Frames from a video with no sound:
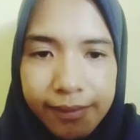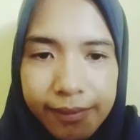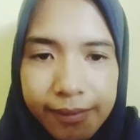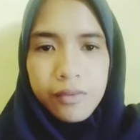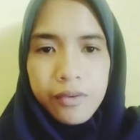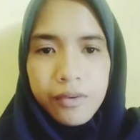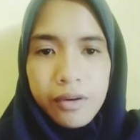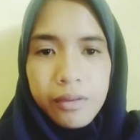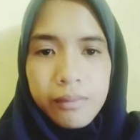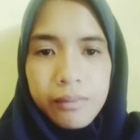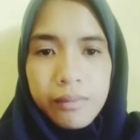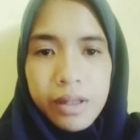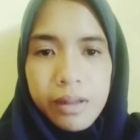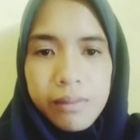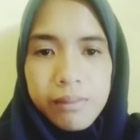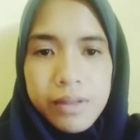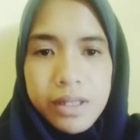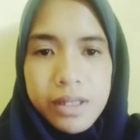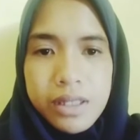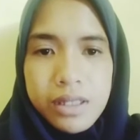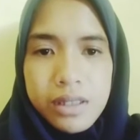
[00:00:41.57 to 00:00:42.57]
From
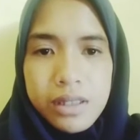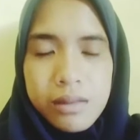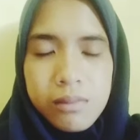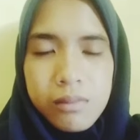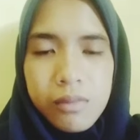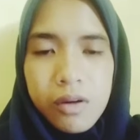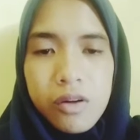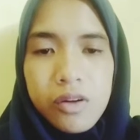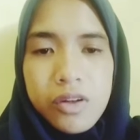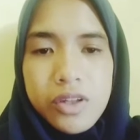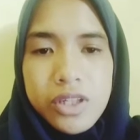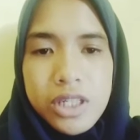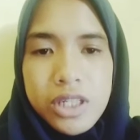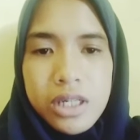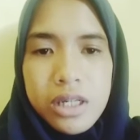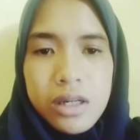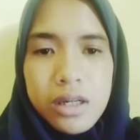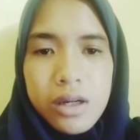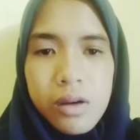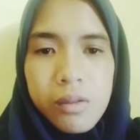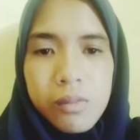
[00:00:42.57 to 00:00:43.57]

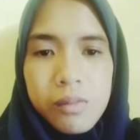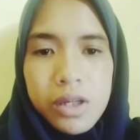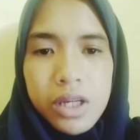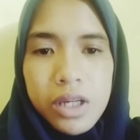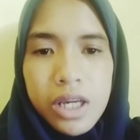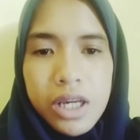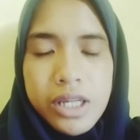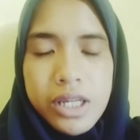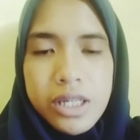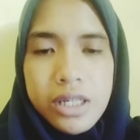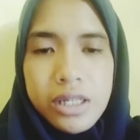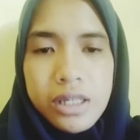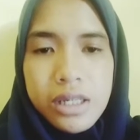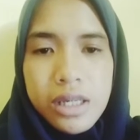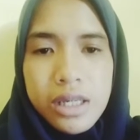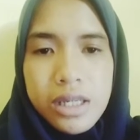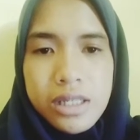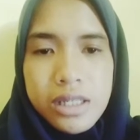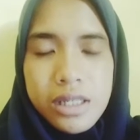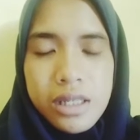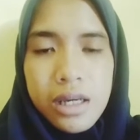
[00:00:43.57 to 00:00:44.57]
epistemology, communication
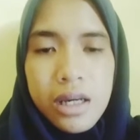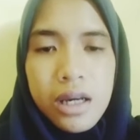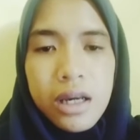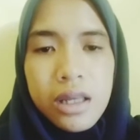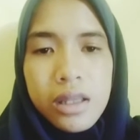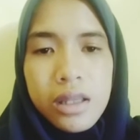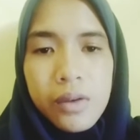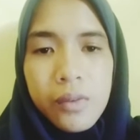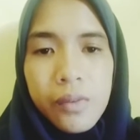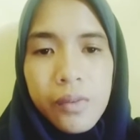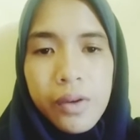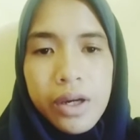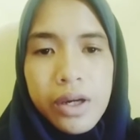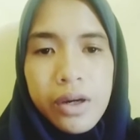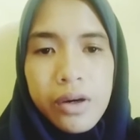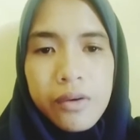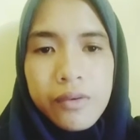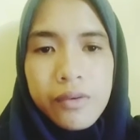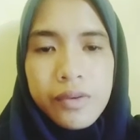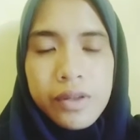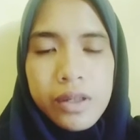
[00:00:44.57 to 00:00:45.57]
is the way
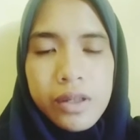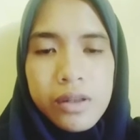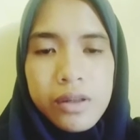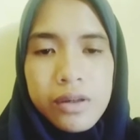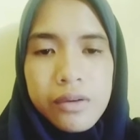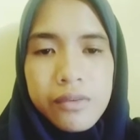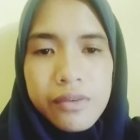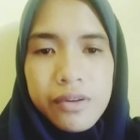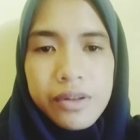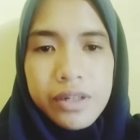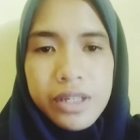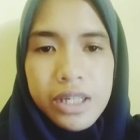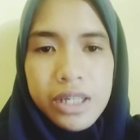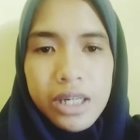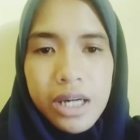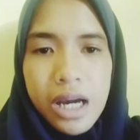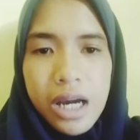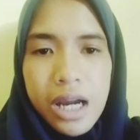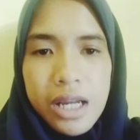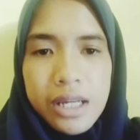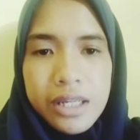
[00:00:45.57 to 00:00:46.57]
of delivering
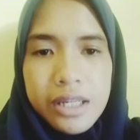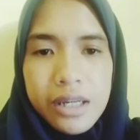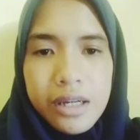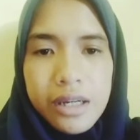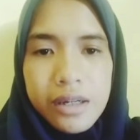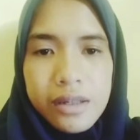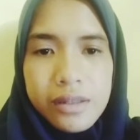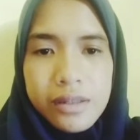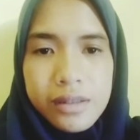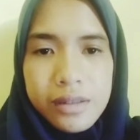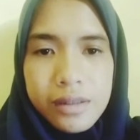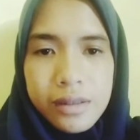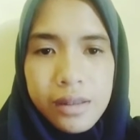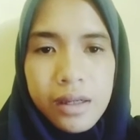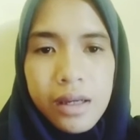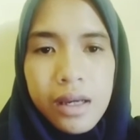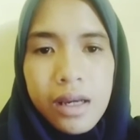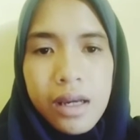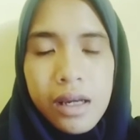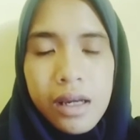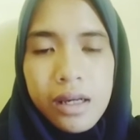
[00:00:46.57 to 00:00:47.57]
ideas
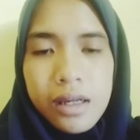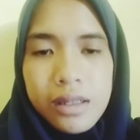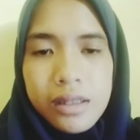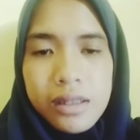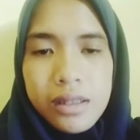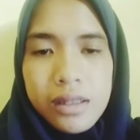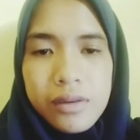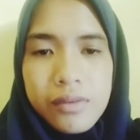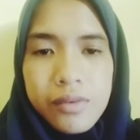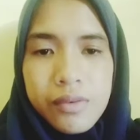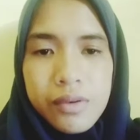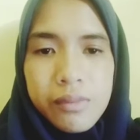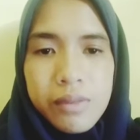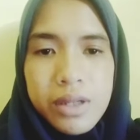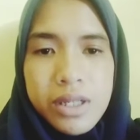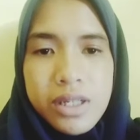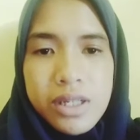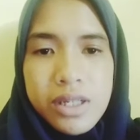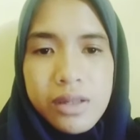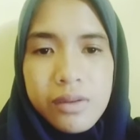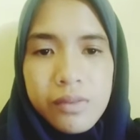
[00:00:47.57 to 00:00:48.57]
and
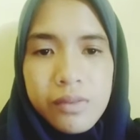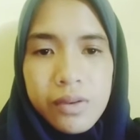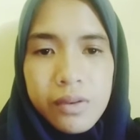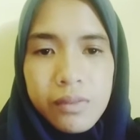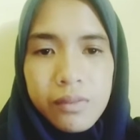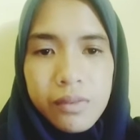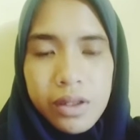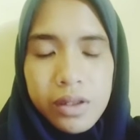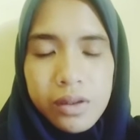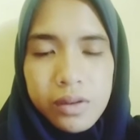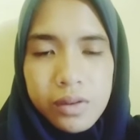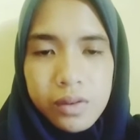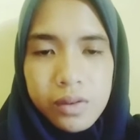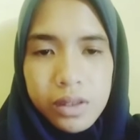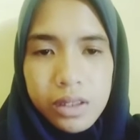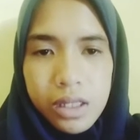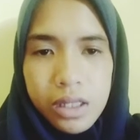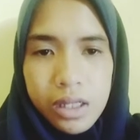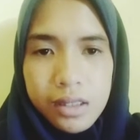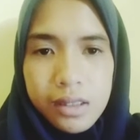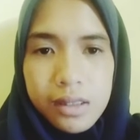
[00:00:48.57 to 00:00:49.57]
information from one to
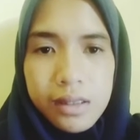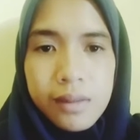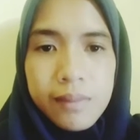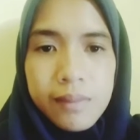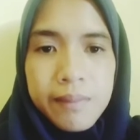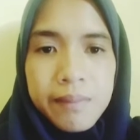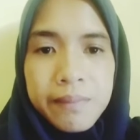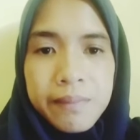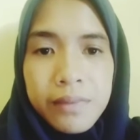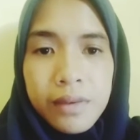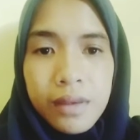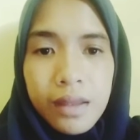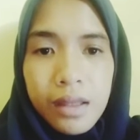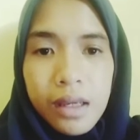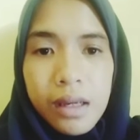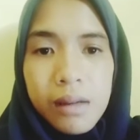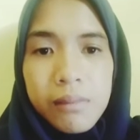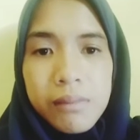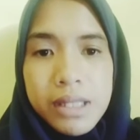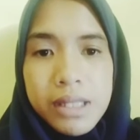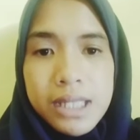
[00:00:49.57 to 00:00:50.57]
another.
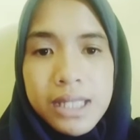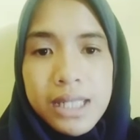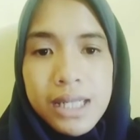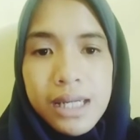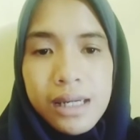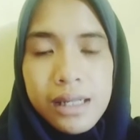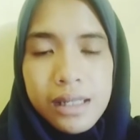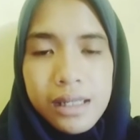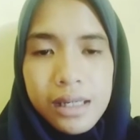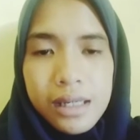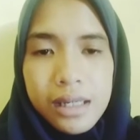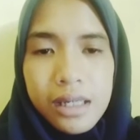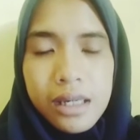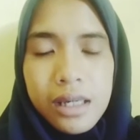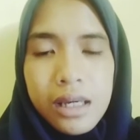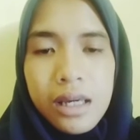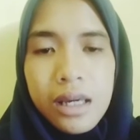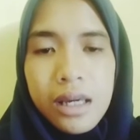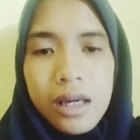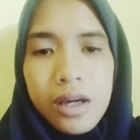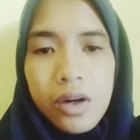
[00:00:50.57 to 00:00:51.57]
Basically,
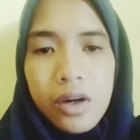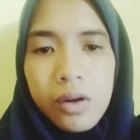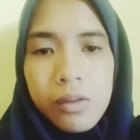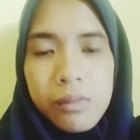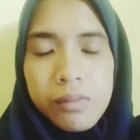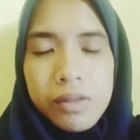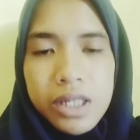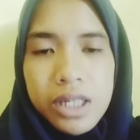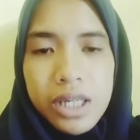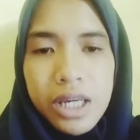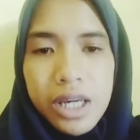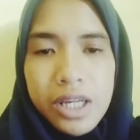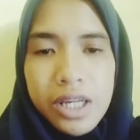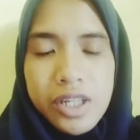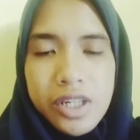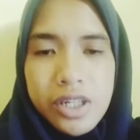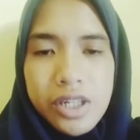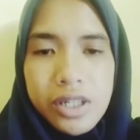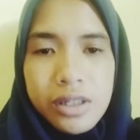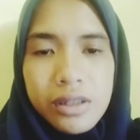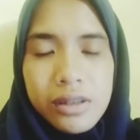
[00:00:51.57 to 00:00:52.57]

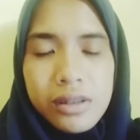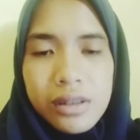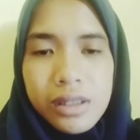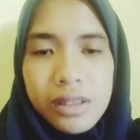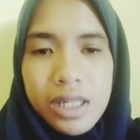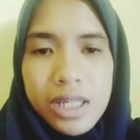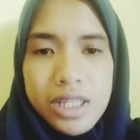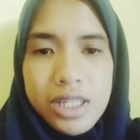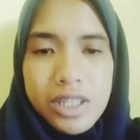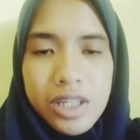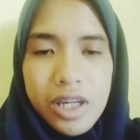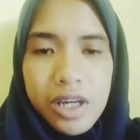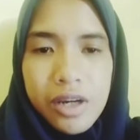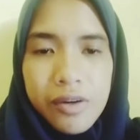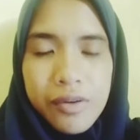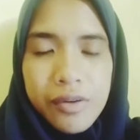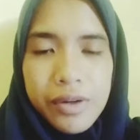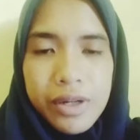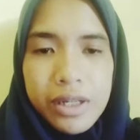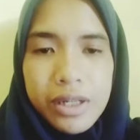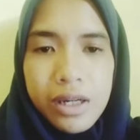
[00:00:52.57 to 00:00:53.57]
communication is
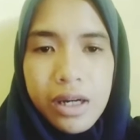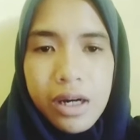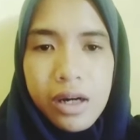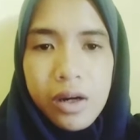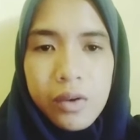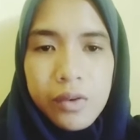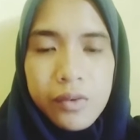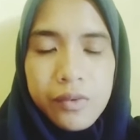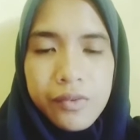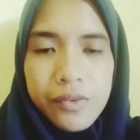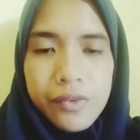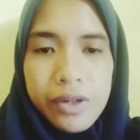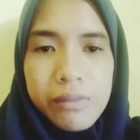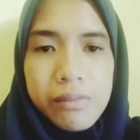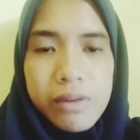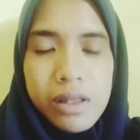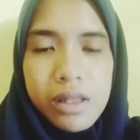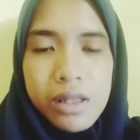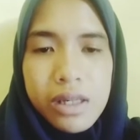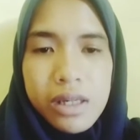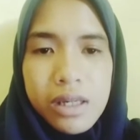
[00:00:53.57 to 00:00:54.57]
carried out
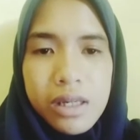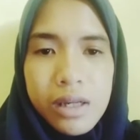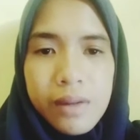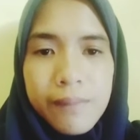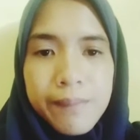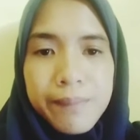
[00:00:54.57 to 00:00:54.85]
verbally,